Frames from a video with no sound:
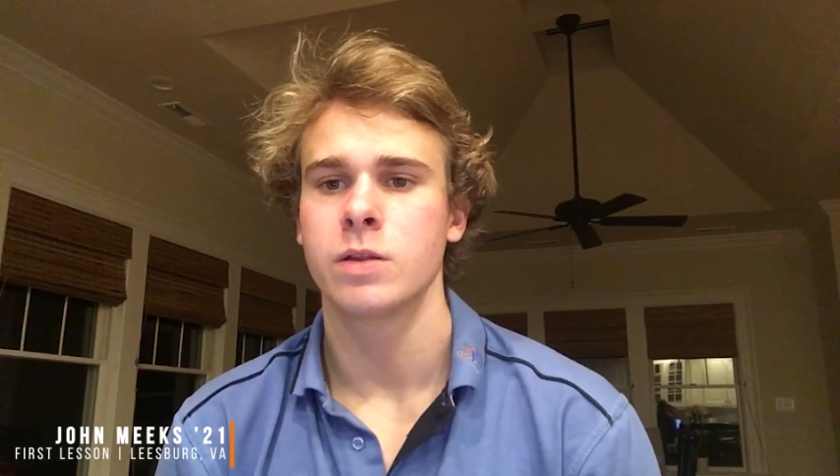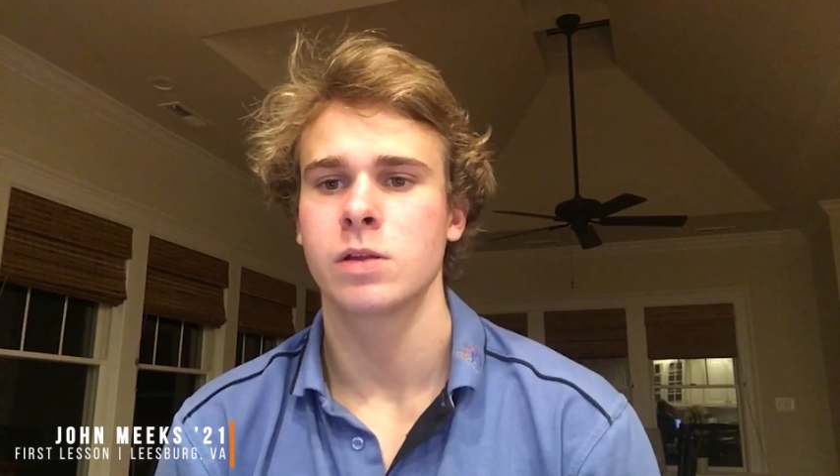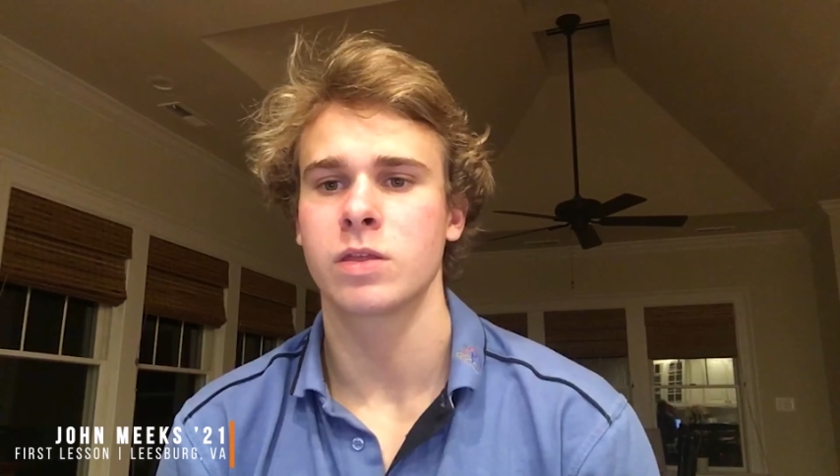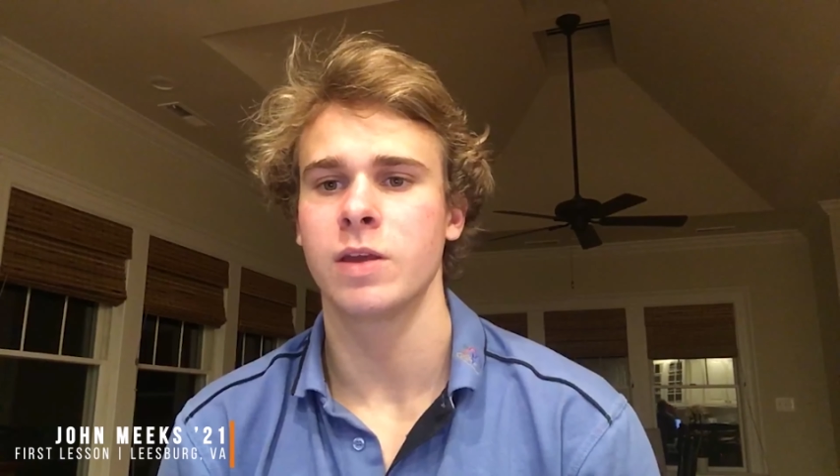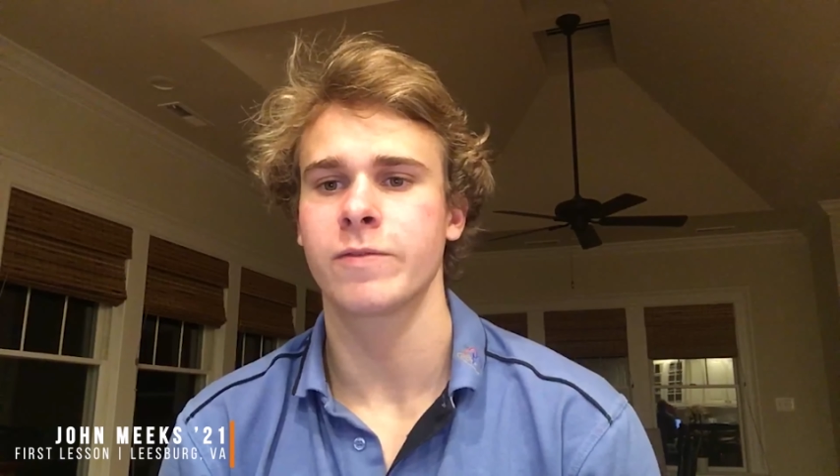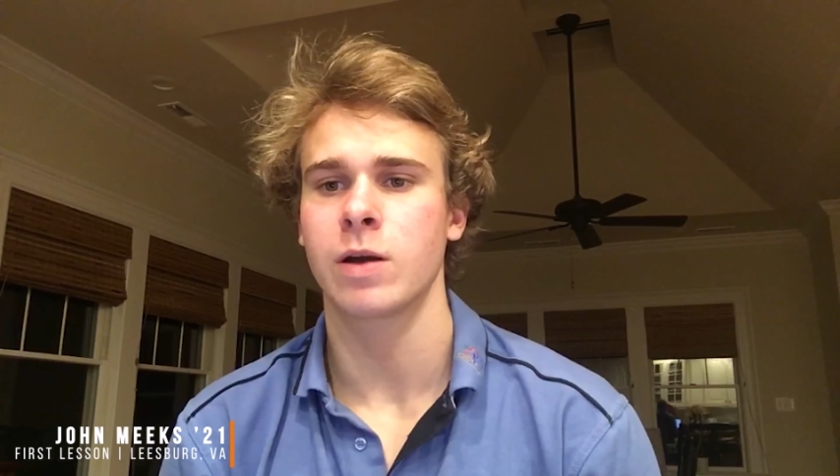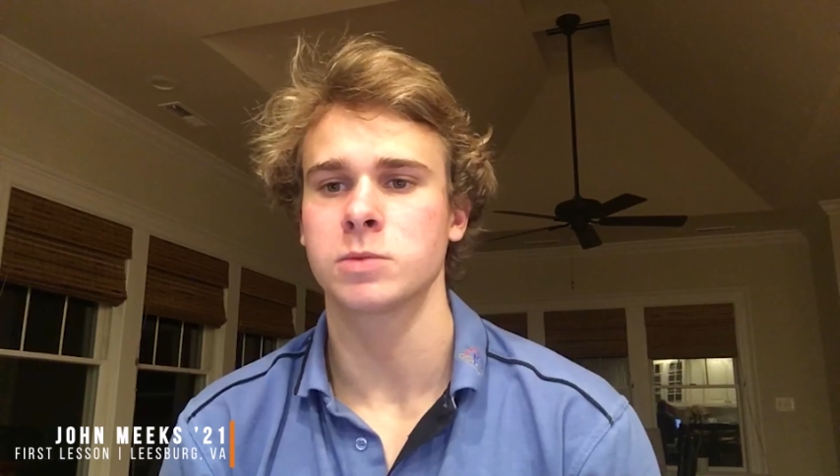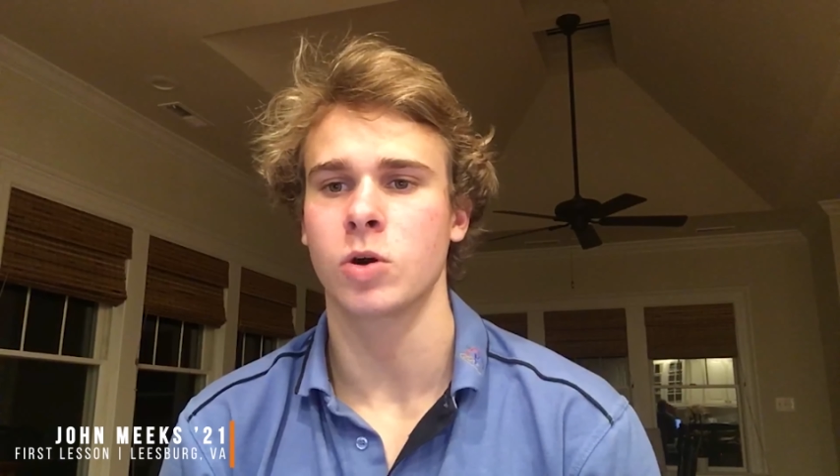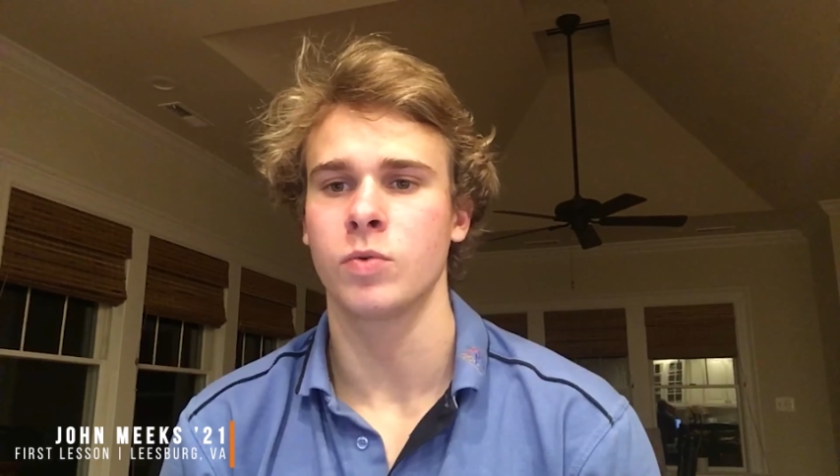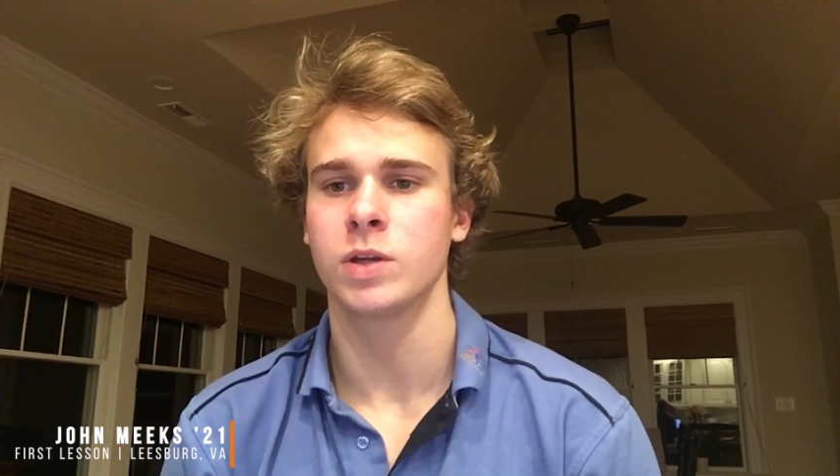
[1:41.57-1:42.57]
The thief
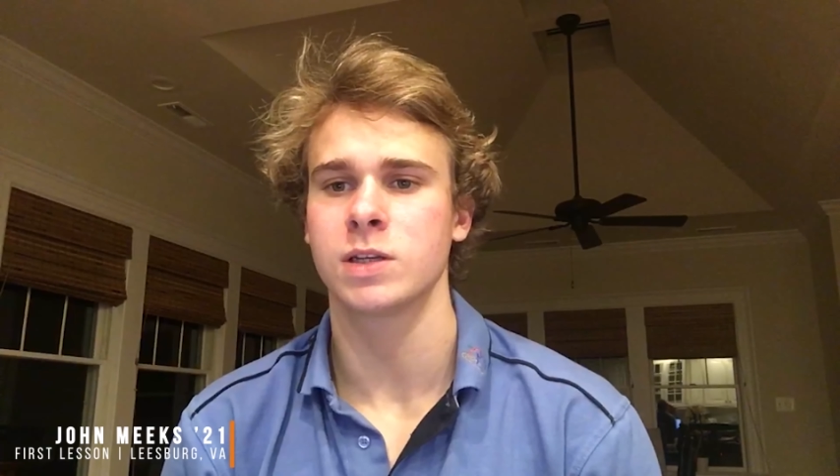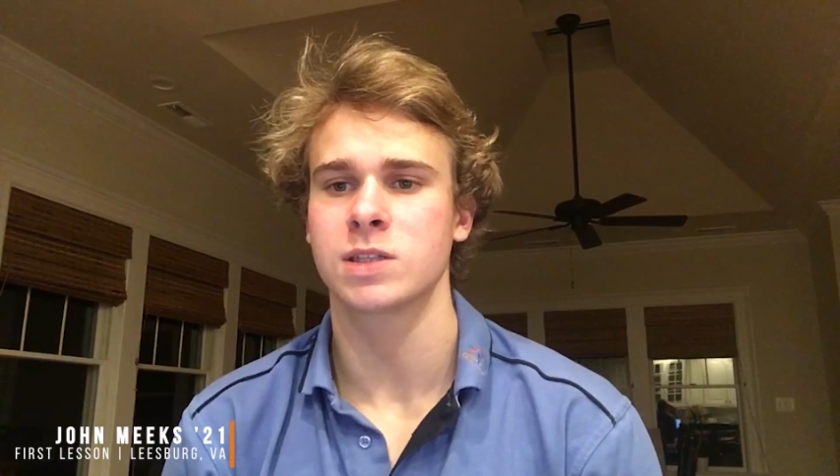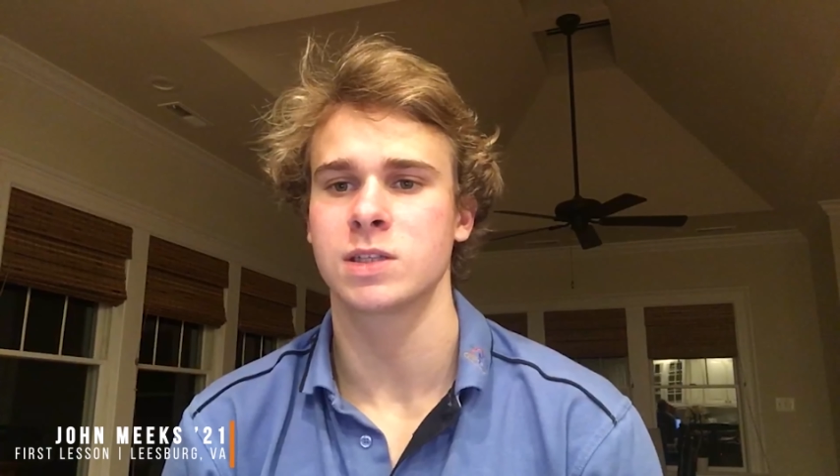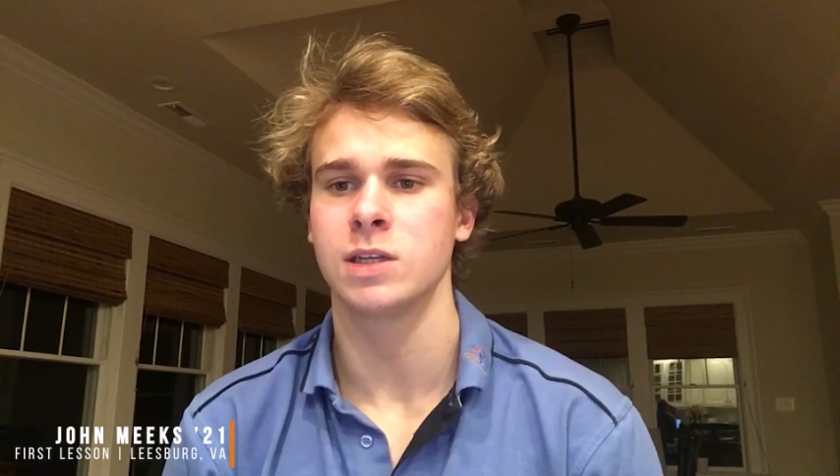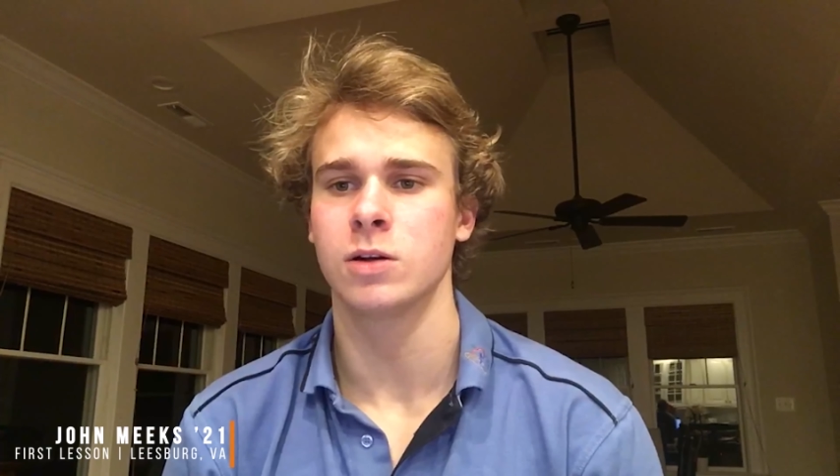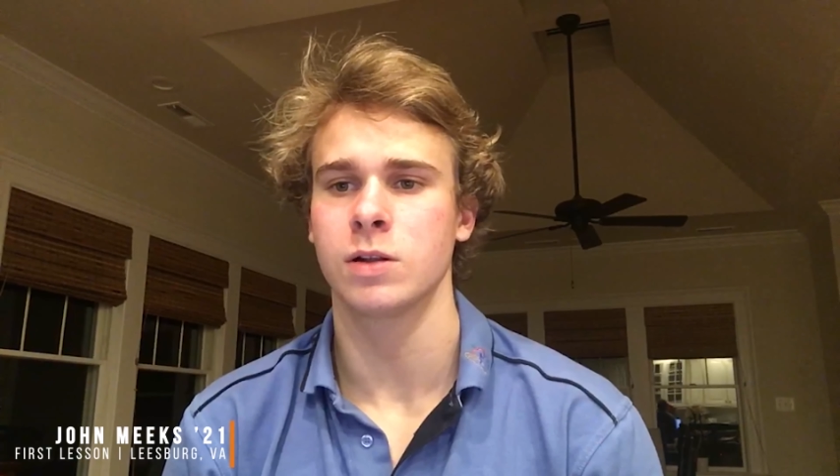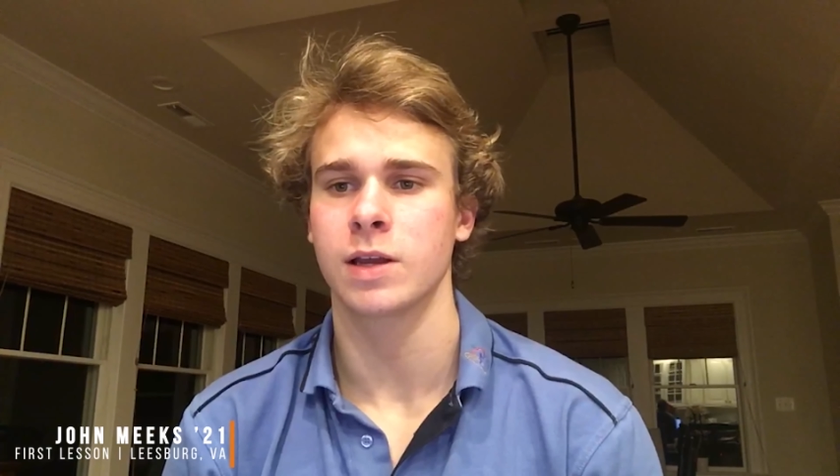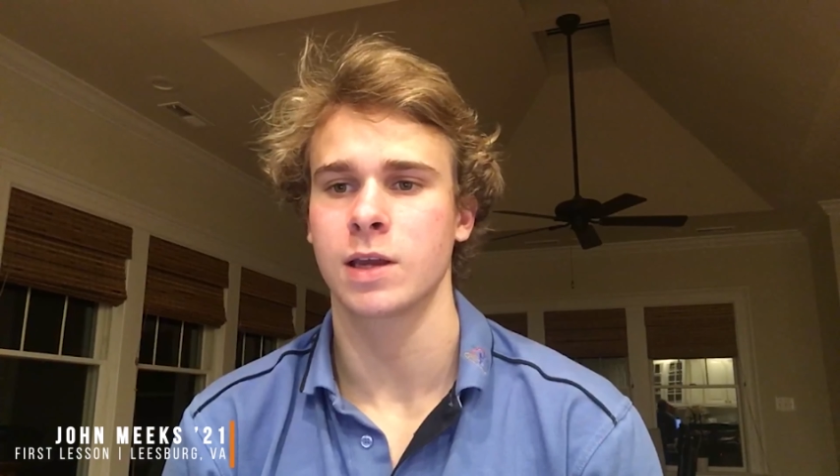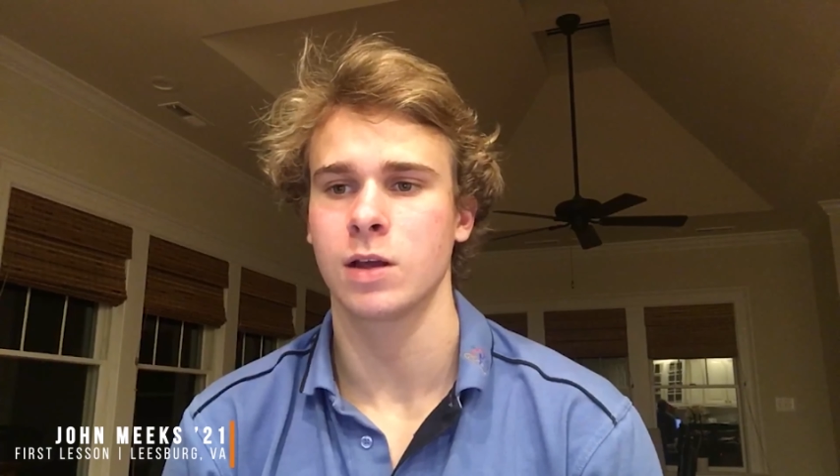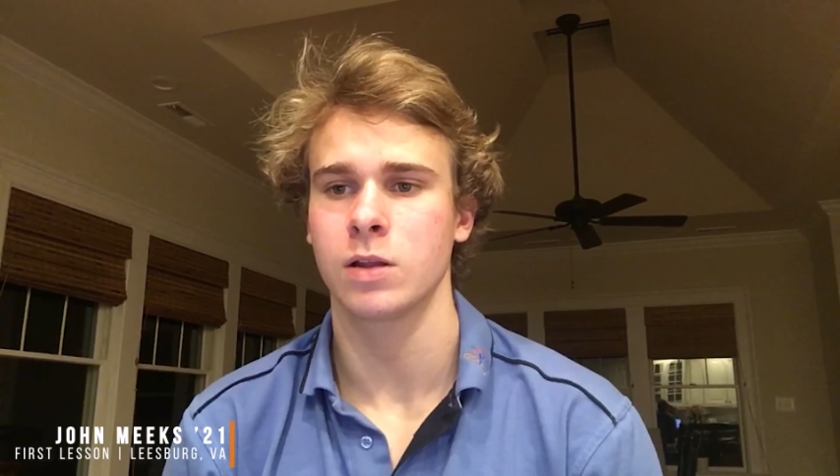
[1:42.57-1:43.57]
comes only to steal
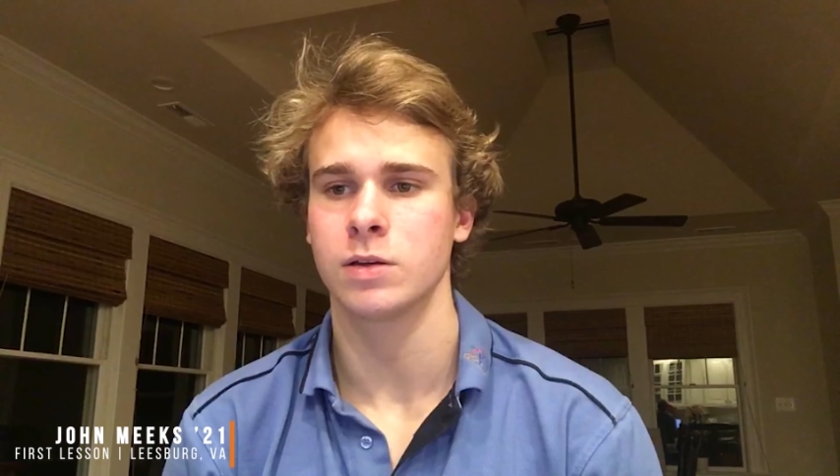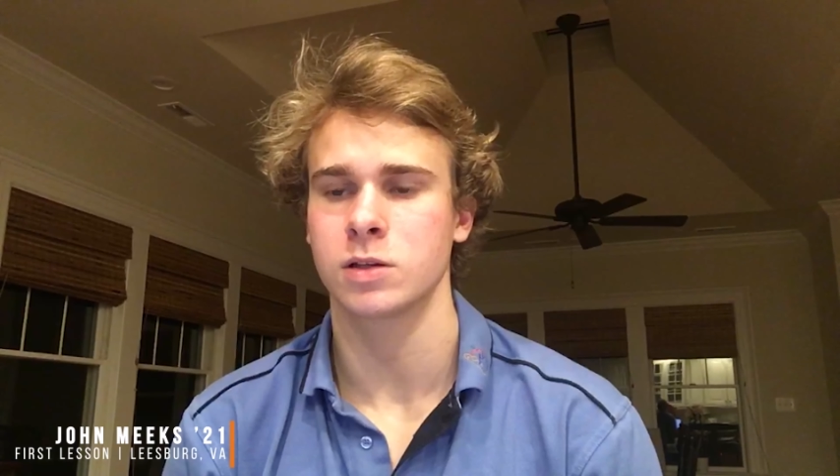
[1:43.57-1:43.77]
and kill and